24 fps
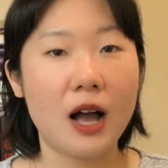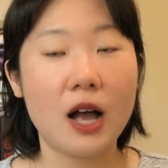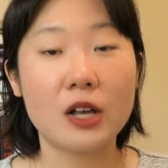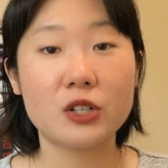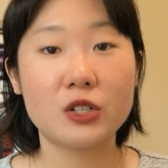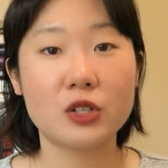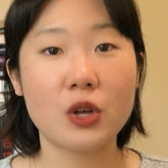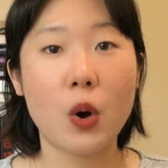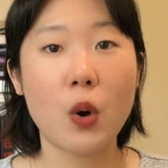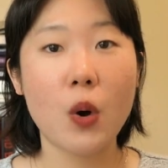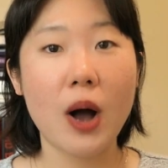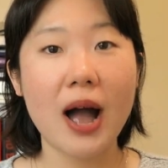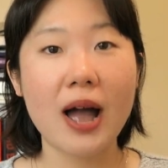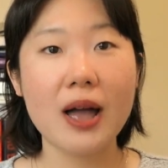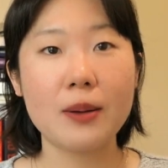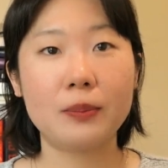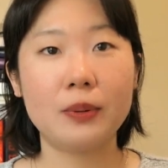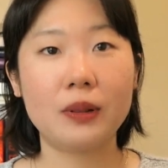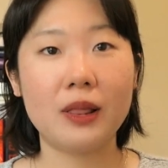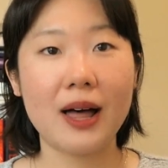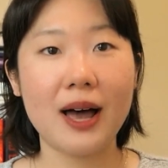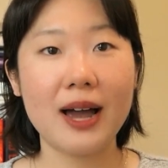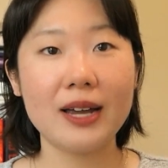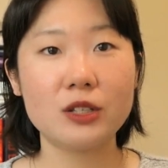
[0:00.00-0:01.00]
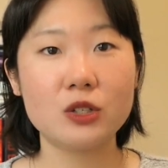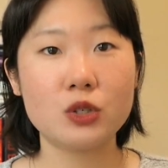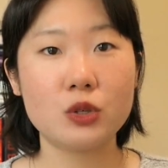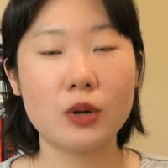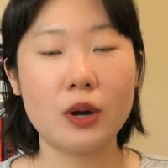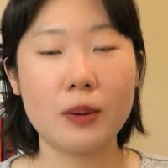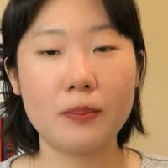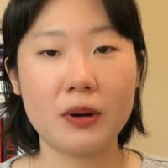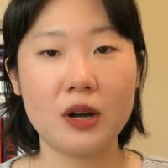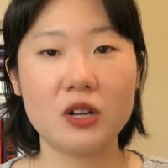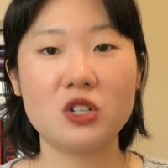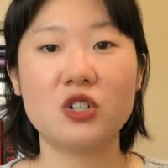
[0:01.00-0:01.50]
So I applied to
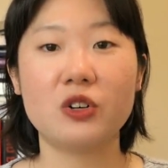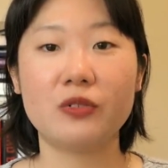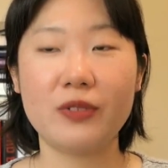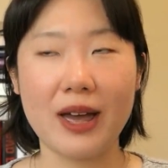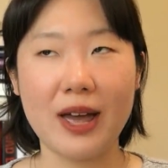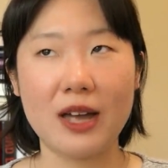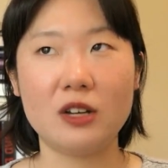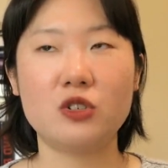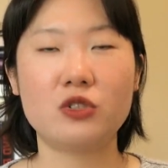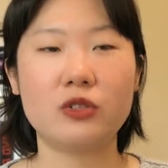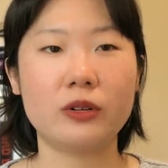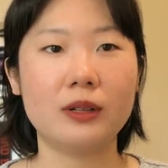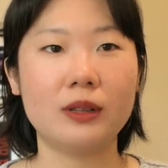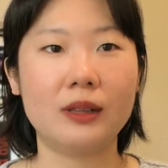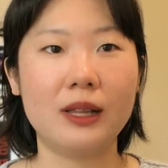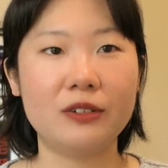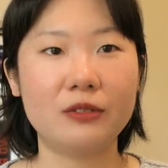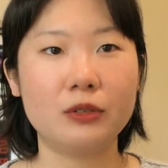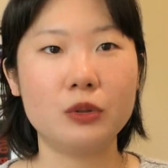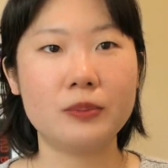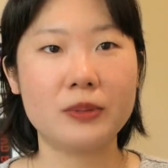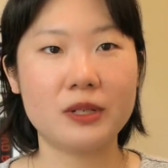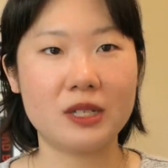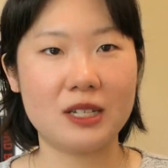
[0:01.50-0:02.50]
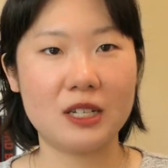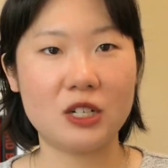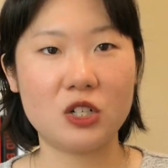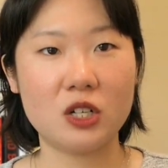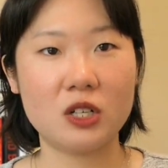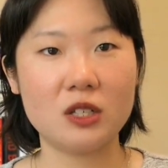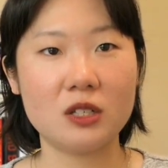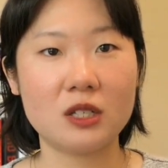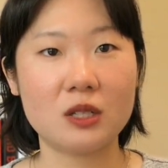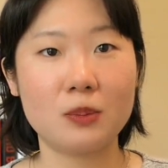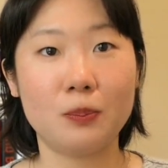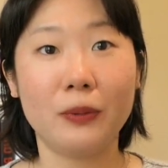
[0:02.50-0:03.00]
a bunch of entry-level
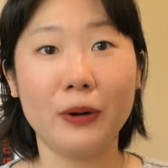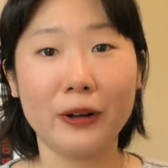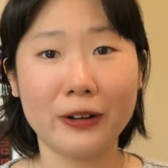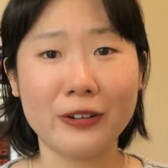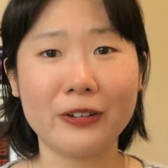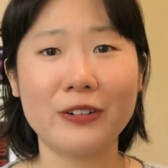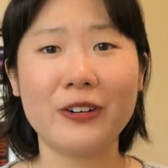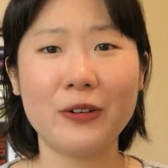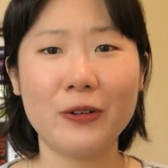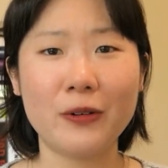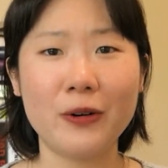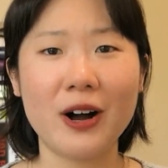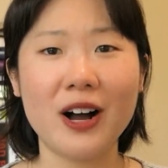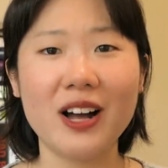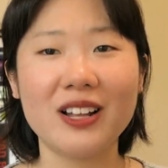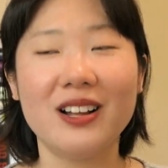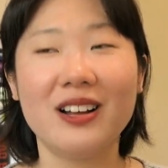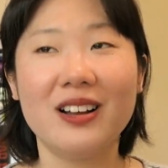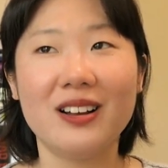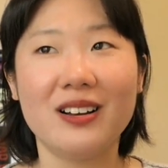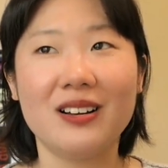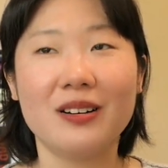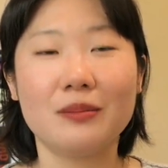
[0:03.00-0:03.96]
positions, but you know what?